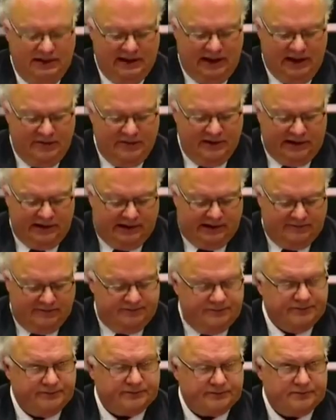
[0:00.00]
indefinitely.
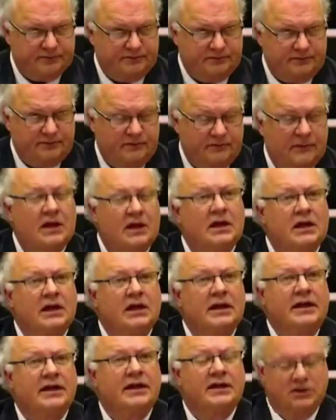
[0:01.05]

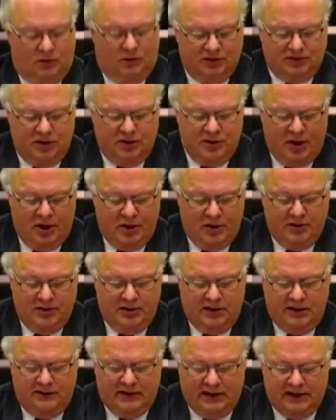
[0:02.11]
It is also
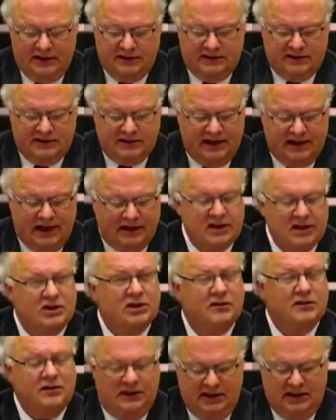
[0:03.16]
known that it is the
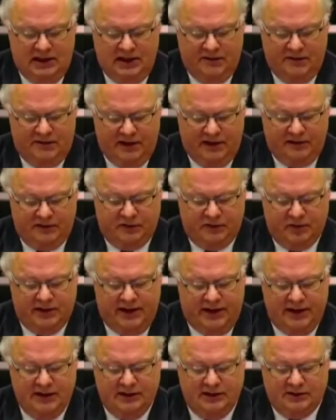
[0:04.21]
strategy of the EFF to
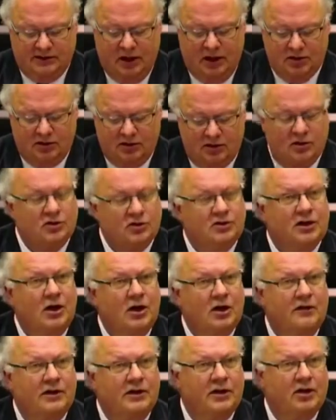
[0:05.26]
gain total
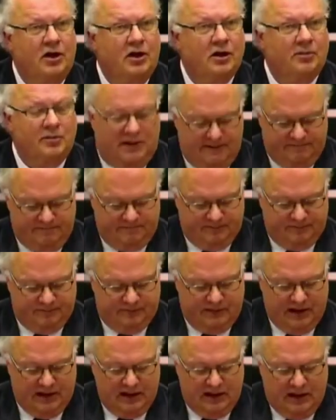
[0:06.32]
control of the economy.
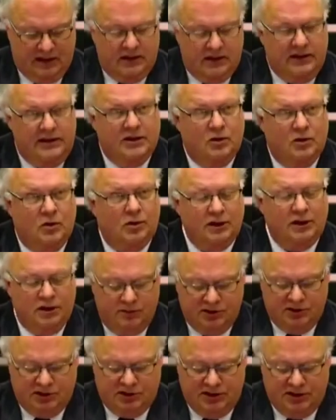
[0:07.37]
In order
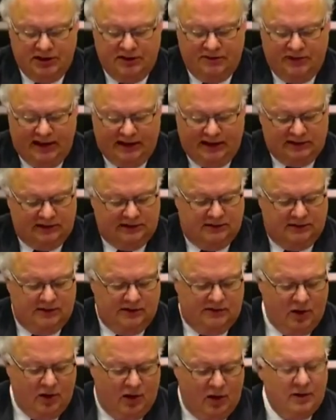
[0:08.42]
to achieve that,
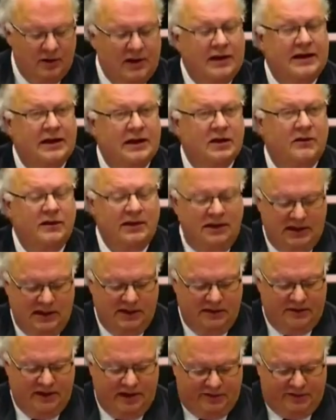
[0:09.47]
the Honorable Leader of
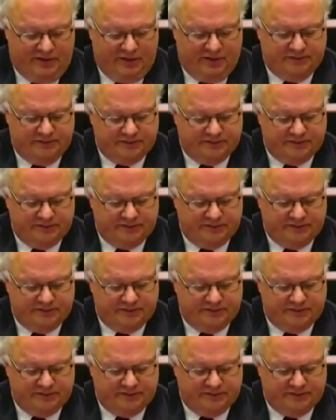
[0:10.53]
the EFF